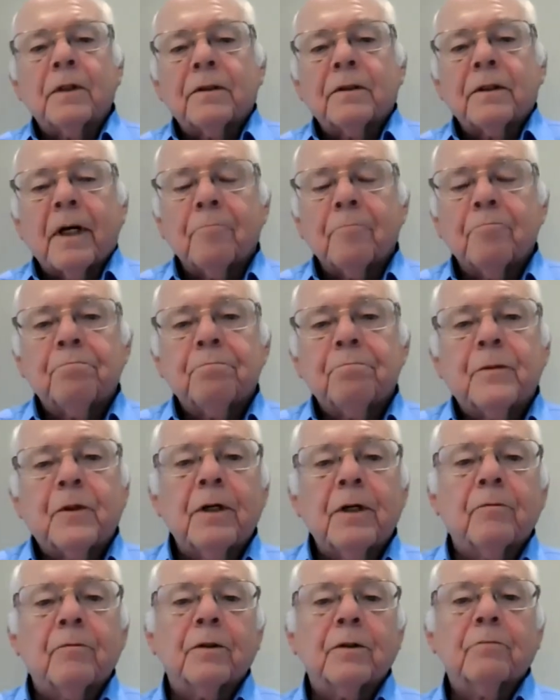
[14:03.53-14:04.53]
we'd say,
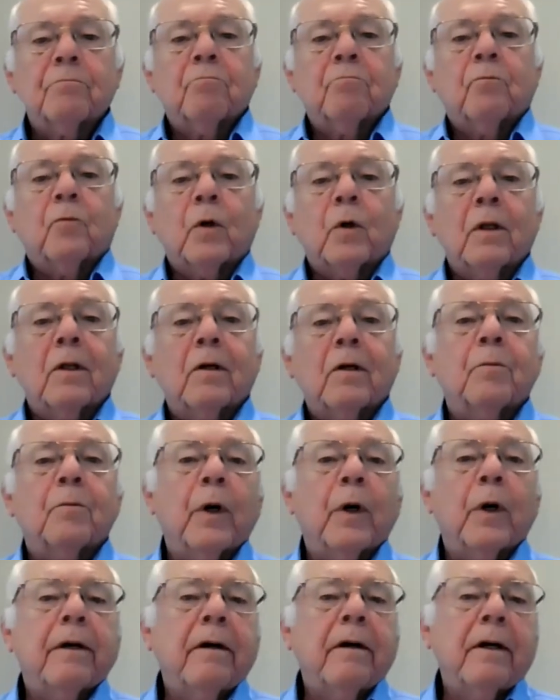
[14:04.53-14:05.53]
gee, we're looking
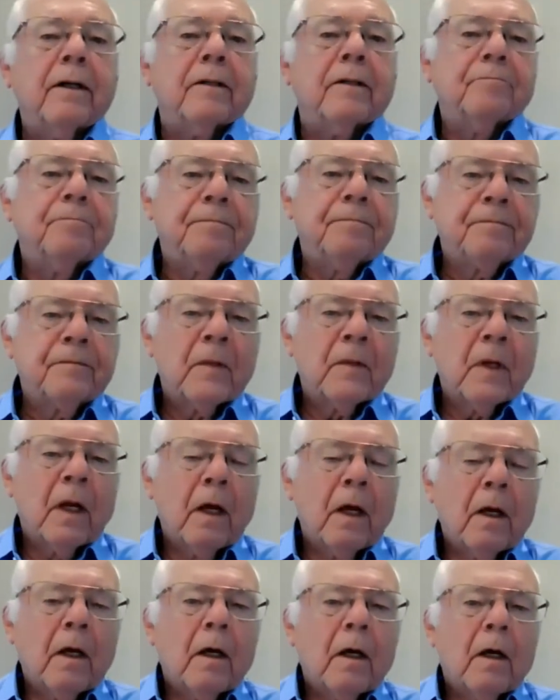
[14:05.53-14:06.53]
pretty good.
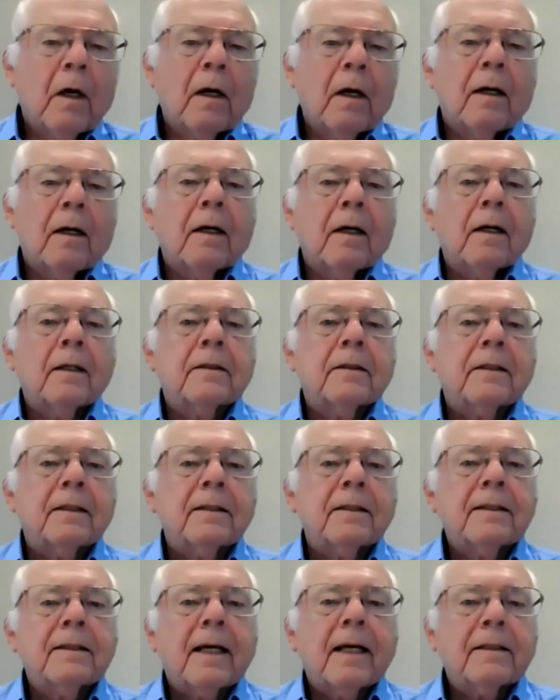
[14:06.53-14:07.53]

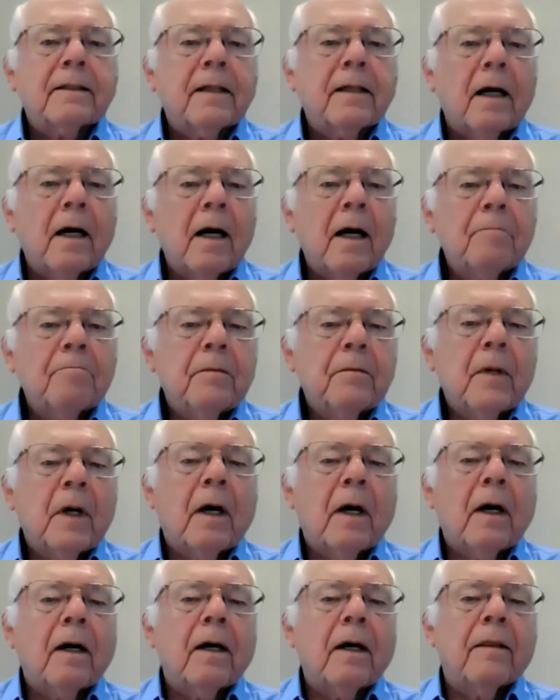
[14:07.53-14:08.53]
Since that time,
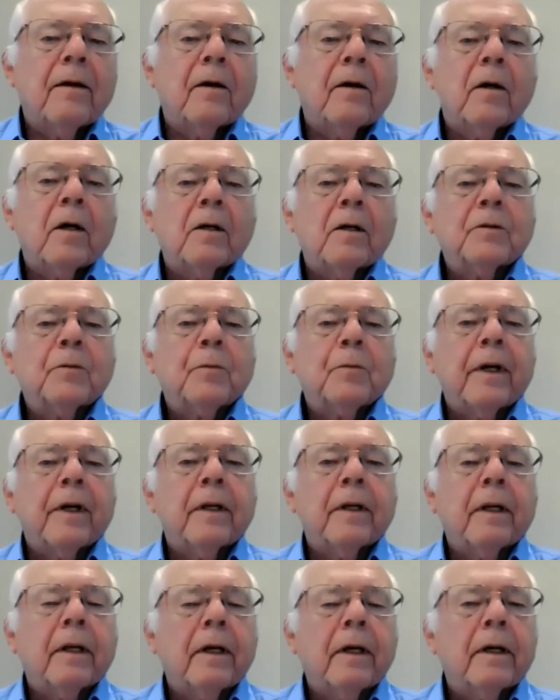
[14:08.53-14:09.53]
there has
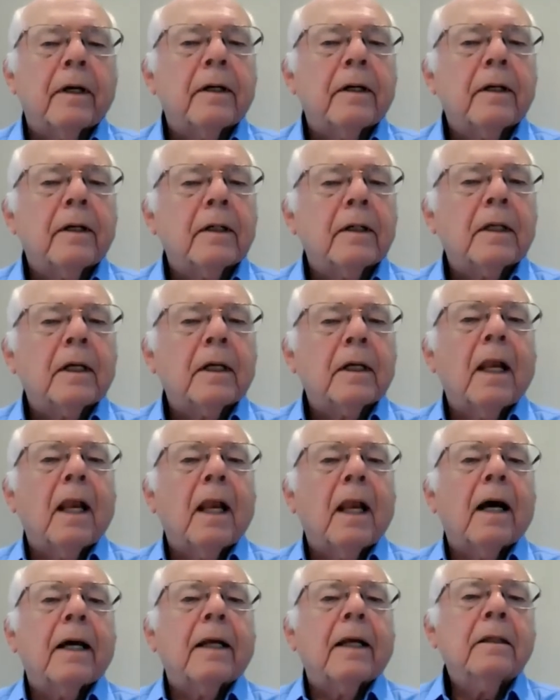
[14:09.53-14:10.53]
been a
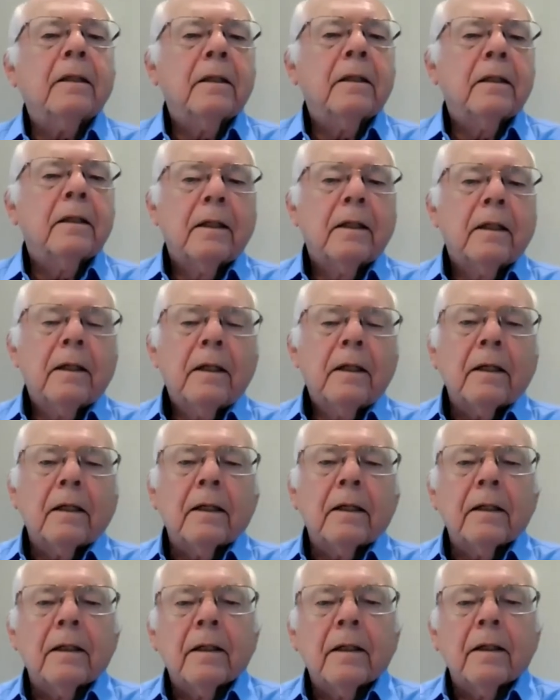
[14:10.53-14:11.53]
decline
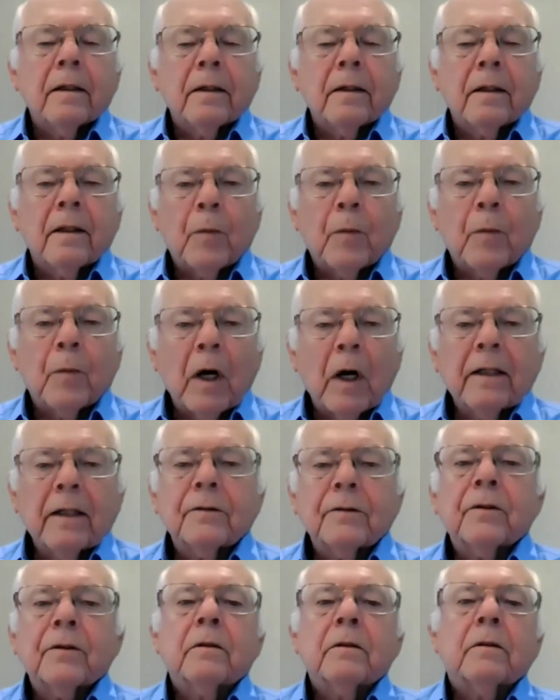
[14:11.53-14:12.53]
in the
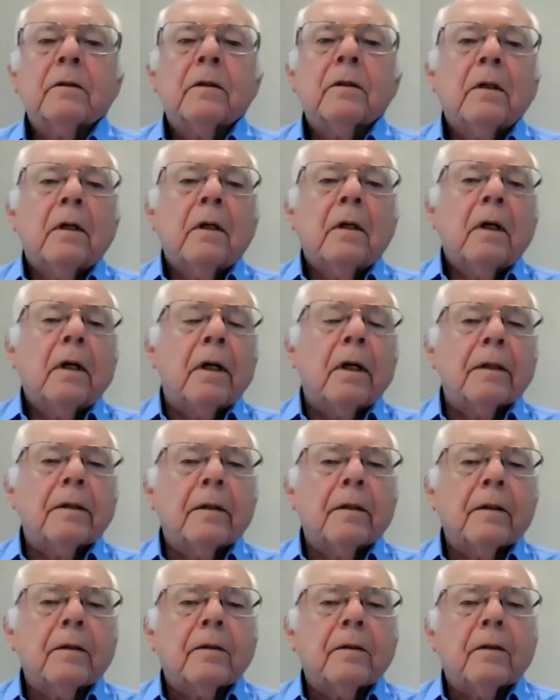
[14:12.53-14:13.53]
markets,
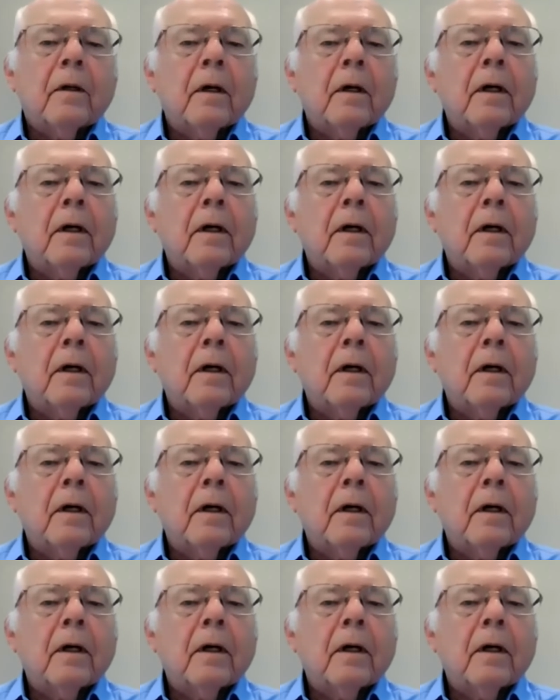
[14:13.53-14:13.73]
and